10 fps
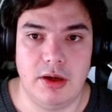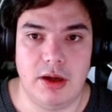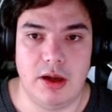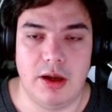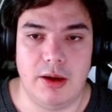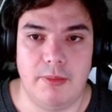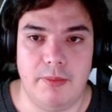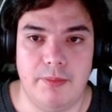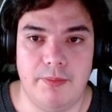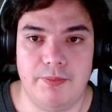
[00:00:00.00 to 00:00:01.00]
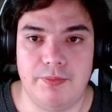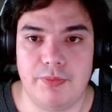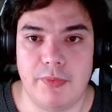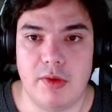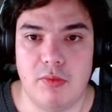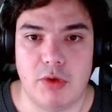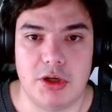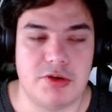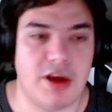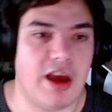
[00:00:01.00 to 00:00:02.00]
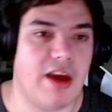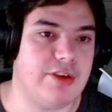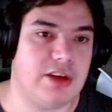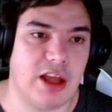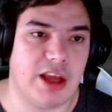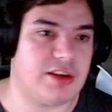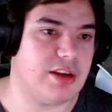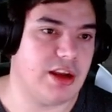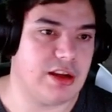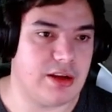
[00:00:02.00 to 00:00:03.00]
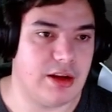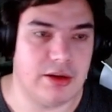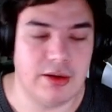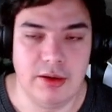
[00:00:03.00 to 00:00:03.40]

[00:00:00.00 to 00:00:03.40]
have it like that, then